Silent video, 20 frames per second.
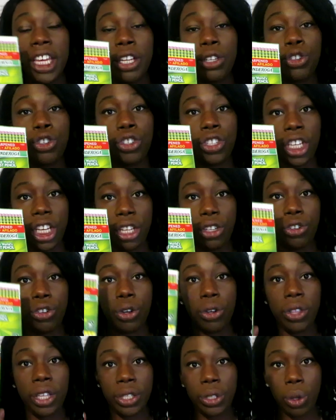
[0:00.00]
each
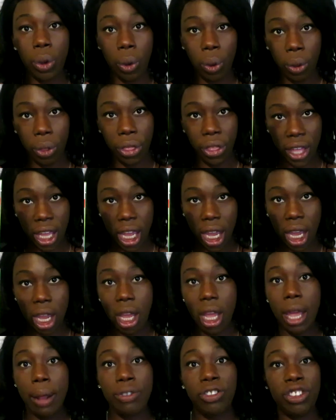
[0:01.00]
teacher this whole
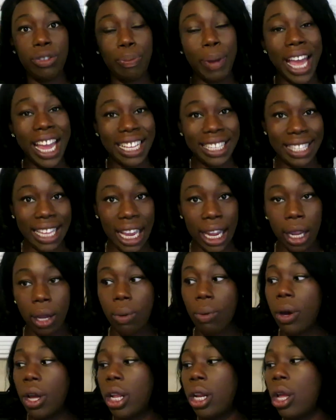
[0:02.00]
thing and just buy a
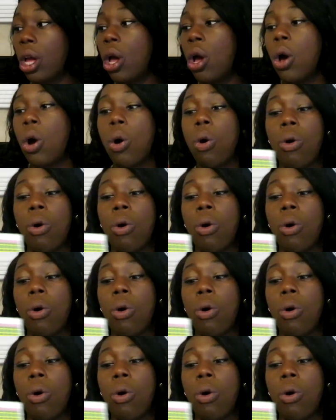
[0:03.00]
second one,